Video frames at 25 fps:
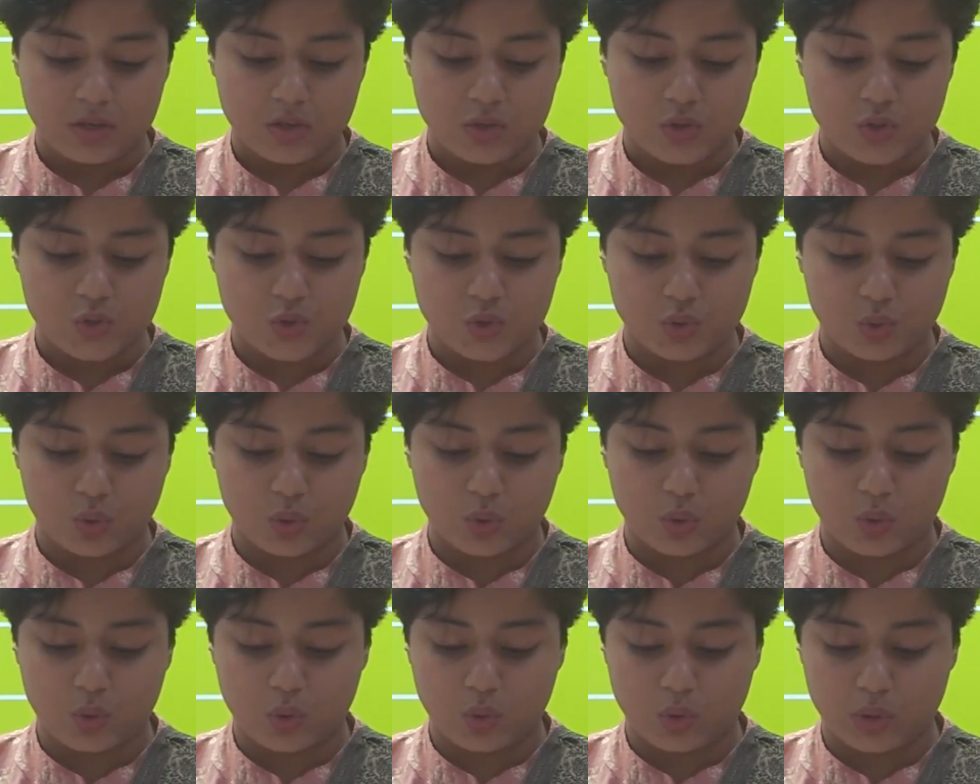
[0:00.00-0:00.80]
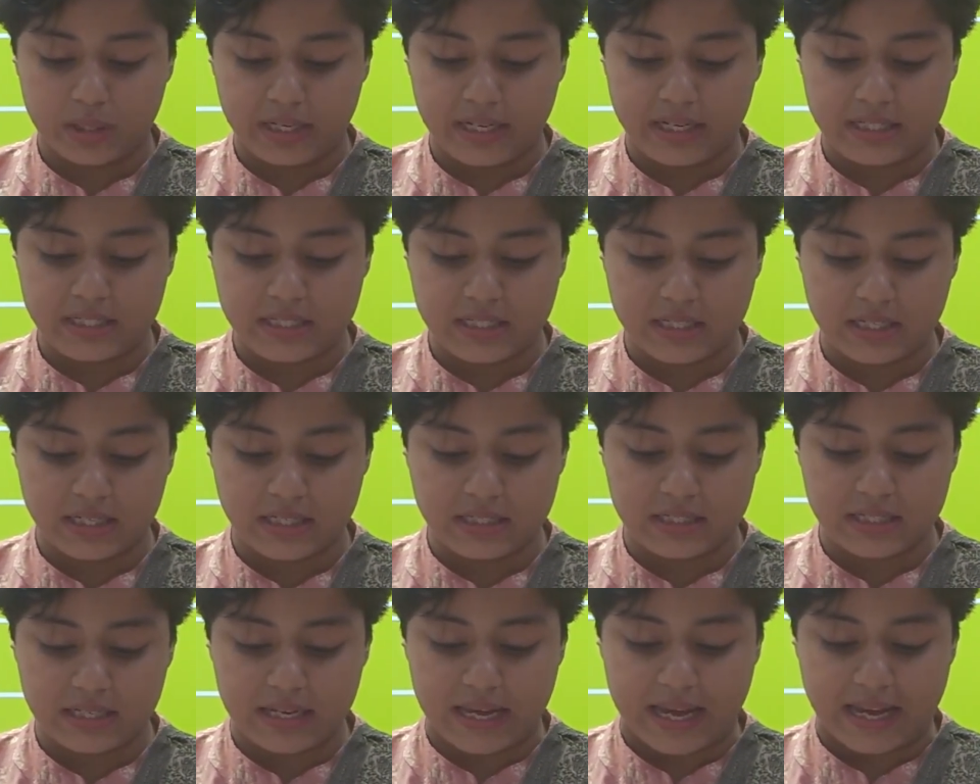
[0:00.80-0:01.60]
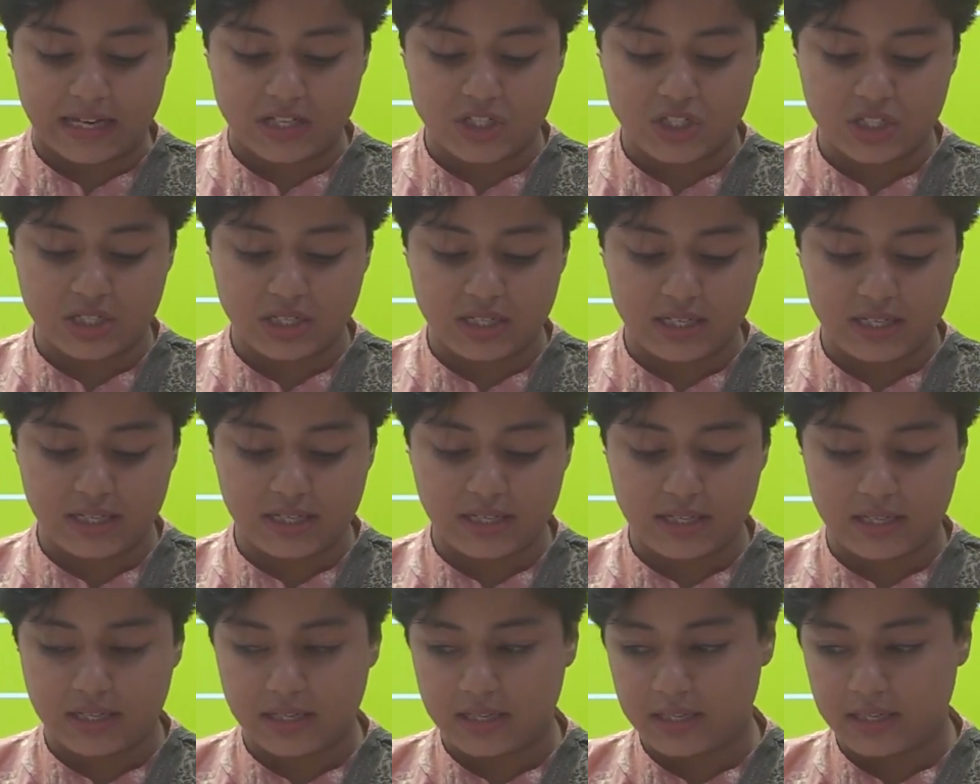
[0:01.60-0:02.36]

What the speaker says: So, it actually